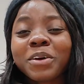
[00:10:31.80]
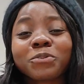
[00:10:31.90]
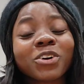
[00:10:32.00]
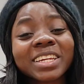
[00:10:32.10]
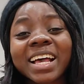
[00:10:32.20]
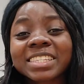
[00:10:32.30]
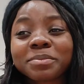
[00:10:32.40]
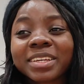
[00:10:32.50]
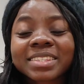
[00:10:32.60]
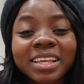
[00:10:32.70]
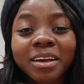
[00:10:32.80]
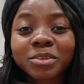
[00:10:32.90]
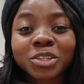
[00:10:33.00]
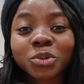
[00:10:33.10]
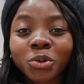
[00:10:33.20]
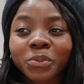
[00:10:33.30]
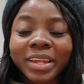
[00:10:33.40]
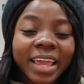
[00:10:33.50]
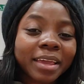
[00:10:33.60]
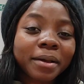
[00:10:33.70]
Funny as it may sound, you know,
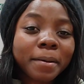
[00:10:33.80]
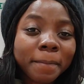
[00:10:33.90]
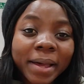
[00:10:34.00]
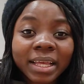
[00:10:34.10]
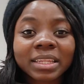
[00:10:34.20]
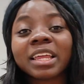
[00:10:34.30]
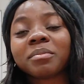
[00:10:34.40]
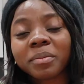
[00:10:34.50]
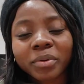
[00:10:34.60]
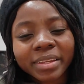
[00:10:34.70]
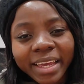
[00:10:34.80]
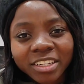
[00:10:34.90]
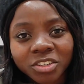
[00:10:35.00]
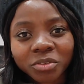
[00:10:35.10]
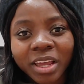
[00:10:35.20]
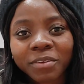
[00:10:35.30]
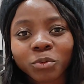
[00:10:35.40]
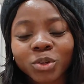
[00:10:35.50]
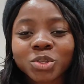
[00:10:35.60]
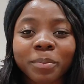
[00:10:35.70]
like back then, maybe in Nigeria,
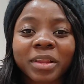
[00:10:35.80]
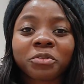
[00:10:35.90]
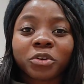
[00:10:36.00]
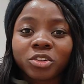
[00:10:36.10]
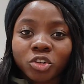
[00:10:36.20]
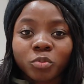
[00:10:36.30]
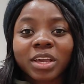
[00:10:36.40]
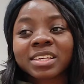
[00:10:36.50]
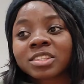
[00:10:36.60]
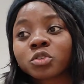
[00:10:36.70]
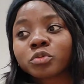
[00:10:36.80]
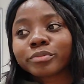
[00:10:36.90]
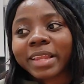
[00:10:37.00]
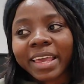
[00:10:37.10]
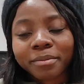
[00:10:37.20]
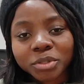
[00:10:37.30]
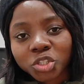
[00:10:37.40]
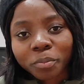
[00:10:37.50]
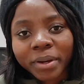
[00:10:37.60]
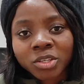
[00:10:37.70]
if you want to apply for a job, you can still like
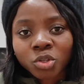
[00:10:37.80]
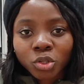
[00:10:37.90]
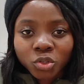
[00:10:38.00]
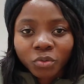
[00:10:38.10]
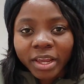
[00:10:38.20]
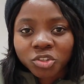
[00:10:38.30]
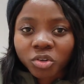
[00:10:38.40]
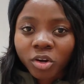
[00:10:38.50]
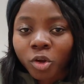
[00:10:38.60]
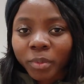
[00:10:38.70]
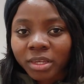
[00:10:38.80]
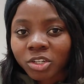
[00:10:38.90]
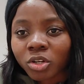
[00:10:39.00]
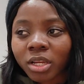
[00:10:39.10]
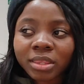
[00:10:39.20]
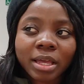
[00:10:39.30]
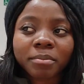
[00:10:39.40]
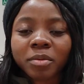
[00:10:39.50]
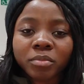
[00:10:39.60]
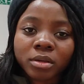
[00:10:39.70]
meet your pastor to write your recommendation letter,
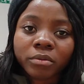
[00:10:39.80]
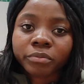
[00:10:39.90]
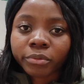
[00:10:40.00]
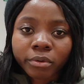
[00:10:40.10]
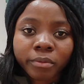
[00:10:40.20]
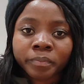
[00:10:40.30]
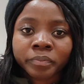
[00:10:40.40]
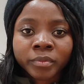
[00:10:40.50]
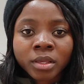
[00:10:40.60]
maybe for